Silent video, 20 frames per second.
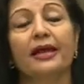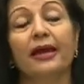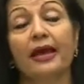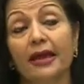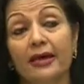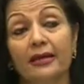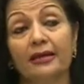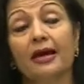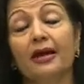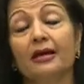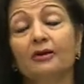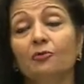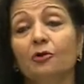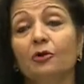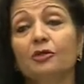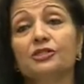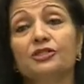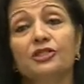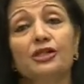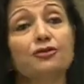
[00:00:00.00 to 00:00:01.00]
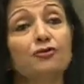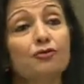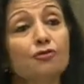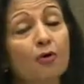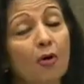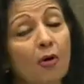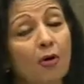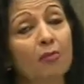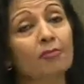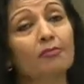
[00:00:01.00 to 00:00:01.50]
And I was in
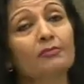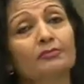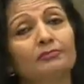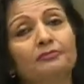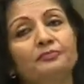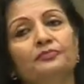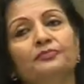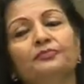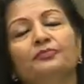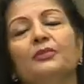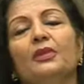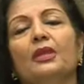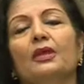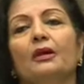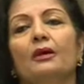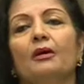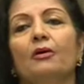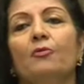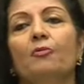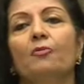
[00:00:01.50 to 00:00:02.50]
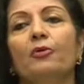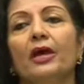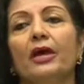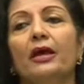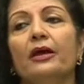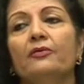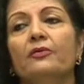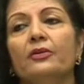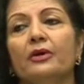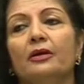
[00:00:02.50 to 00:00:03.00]
Rome,
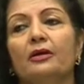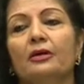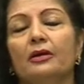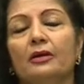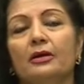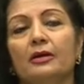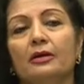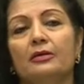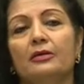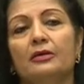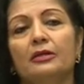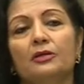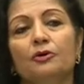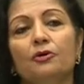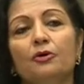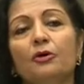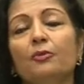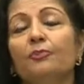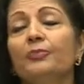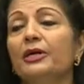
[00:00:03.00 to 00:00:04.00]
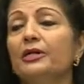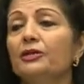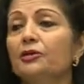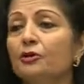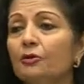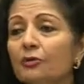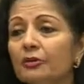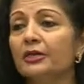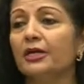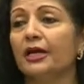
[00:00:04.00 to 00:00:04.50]
where the European
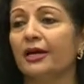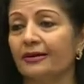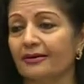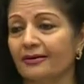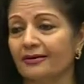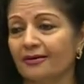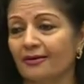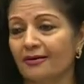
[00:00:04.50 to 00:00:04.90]
Union